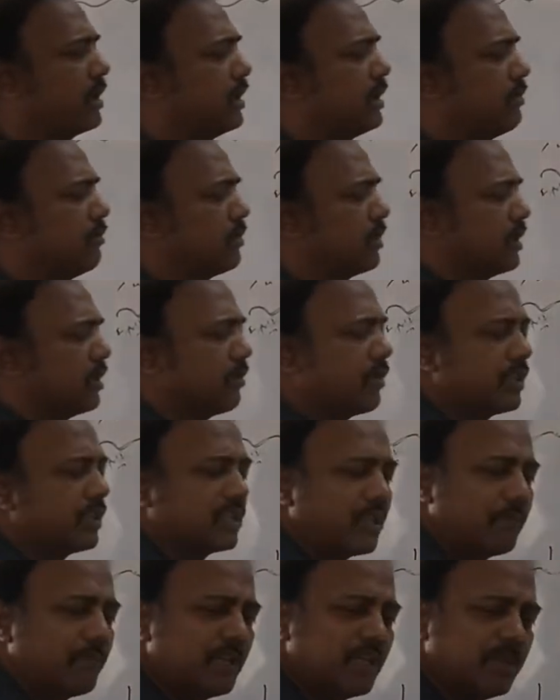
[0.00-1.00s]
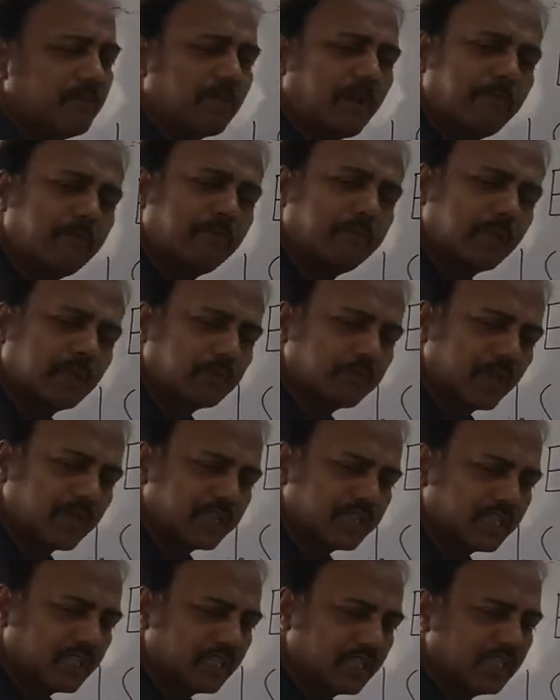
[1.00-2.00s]
Nu 0 is the minimum
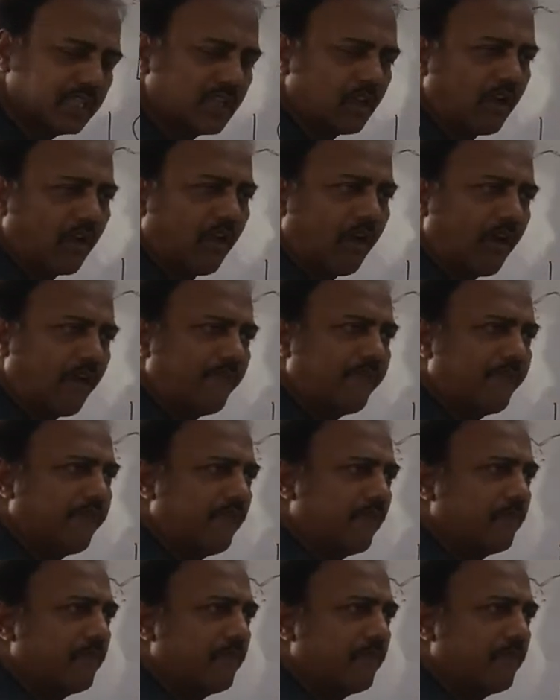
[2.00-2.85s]
frequency of